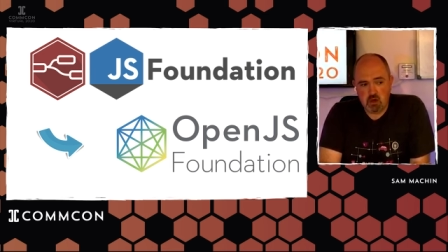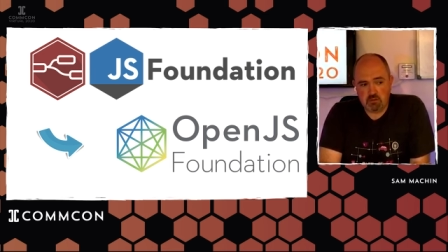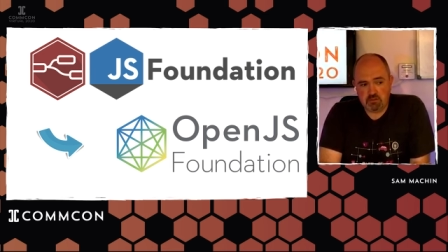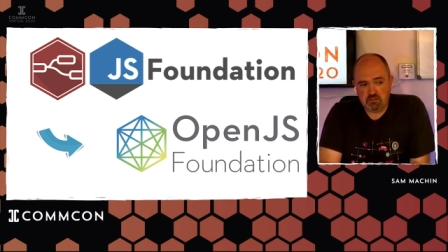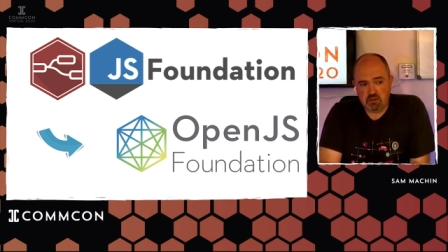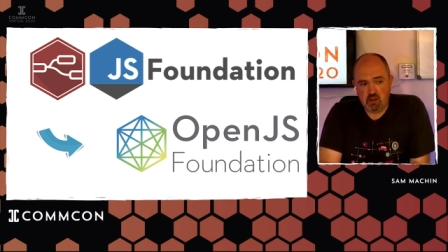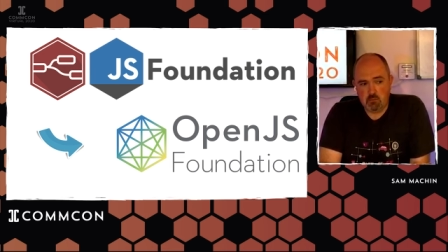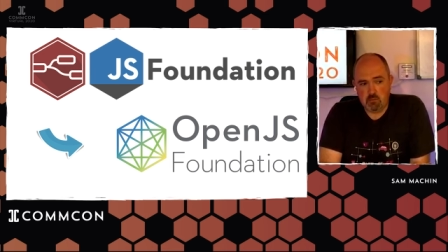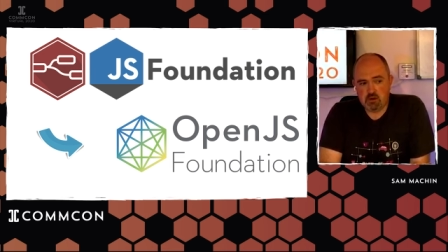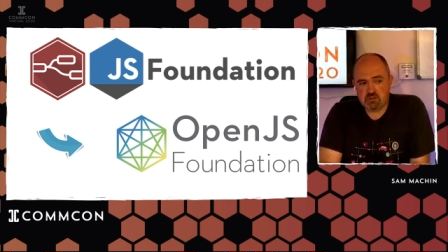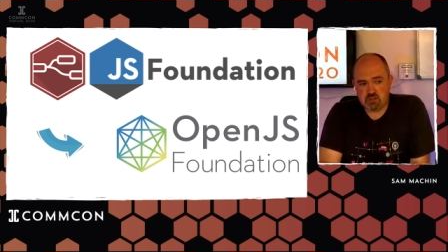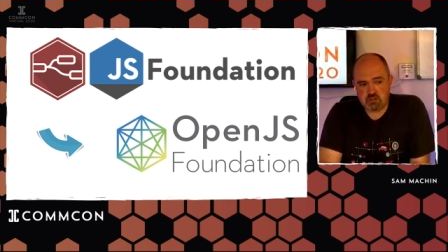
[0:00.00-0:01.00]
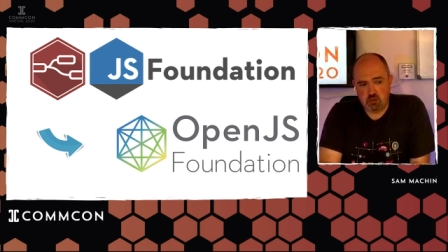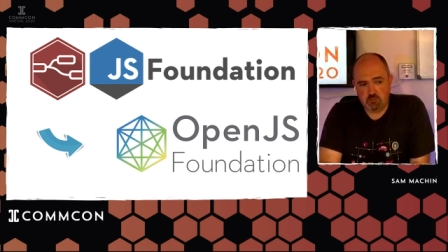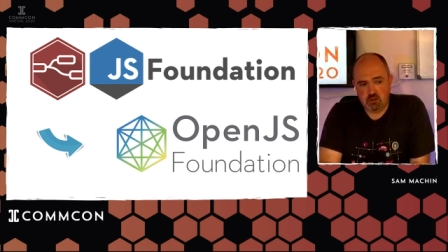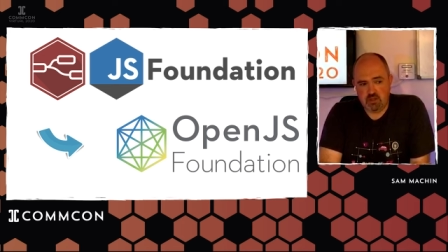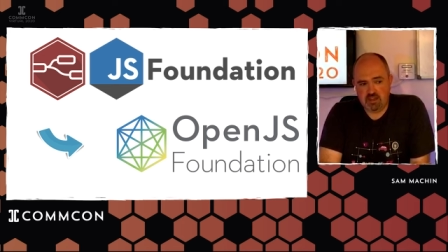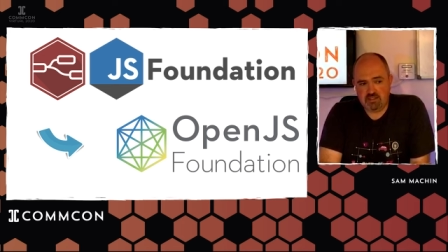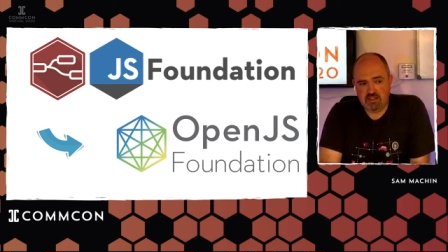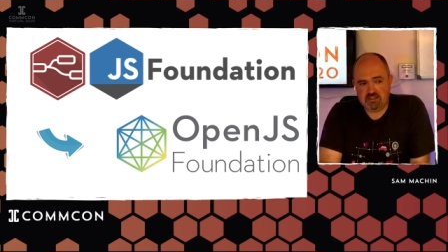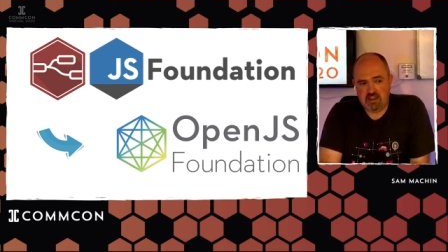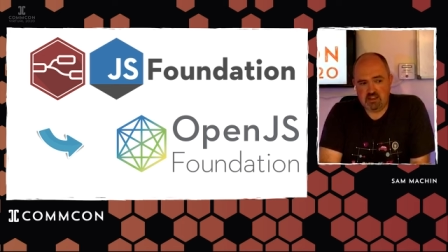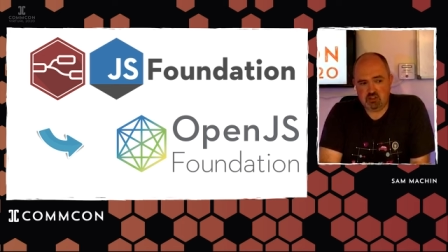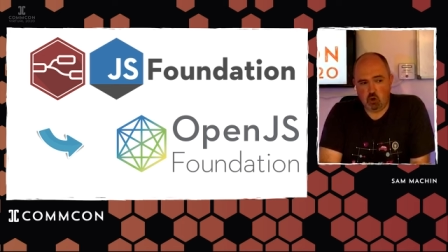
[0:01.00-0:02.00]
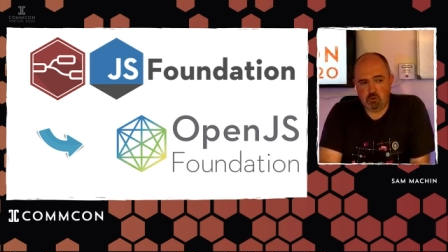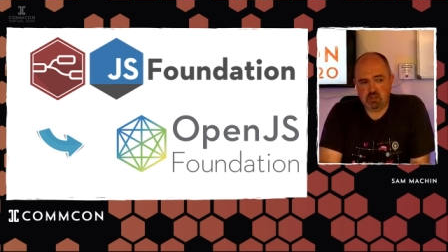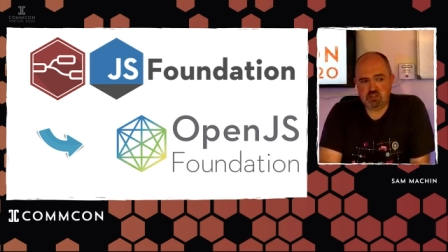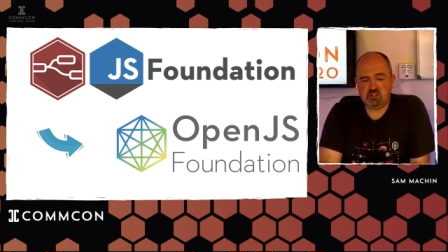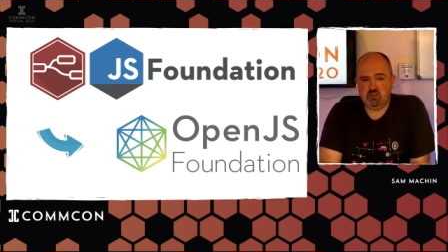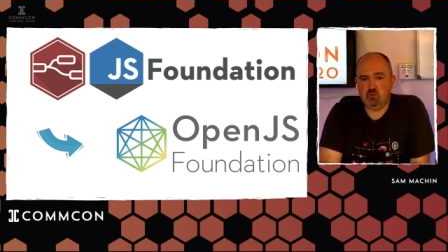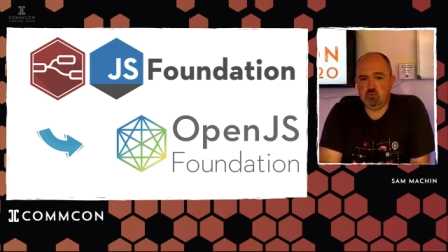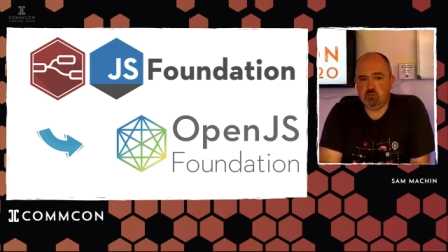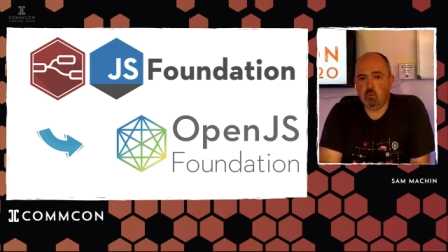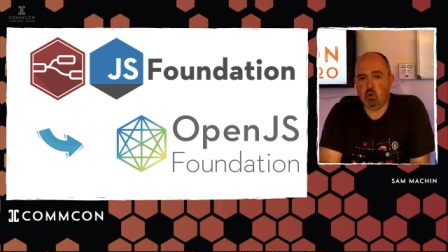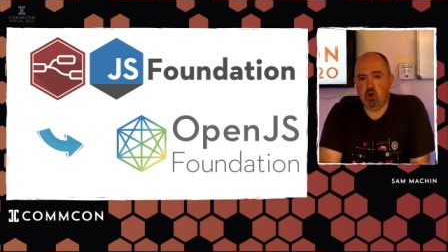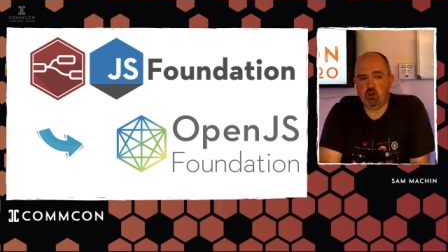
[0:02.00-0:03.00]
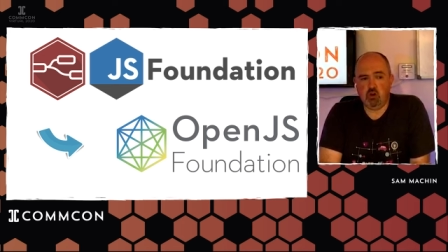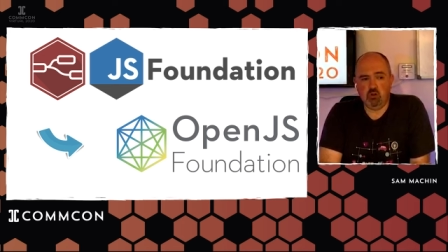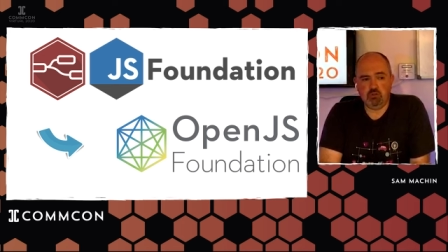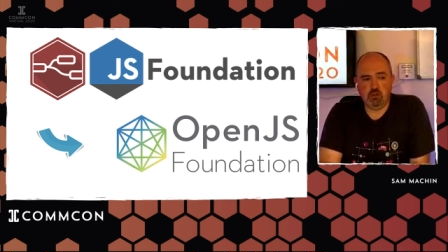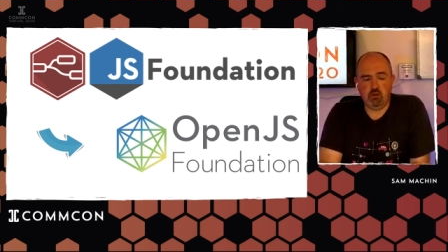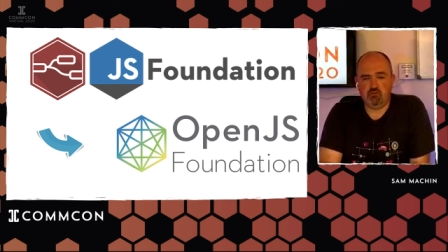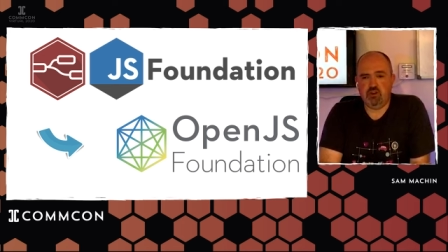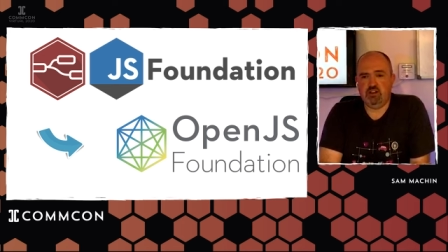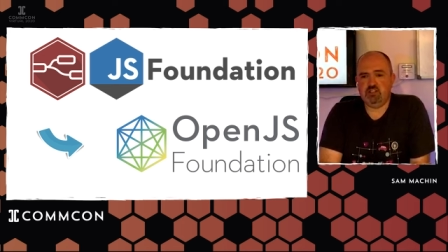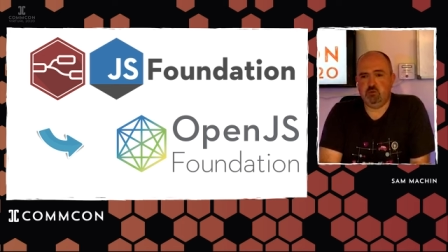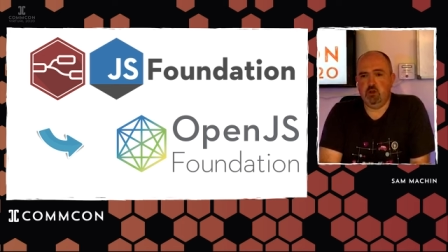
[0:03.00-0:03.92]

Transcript: But most of the time, you know, their day job is to work on Node-RED.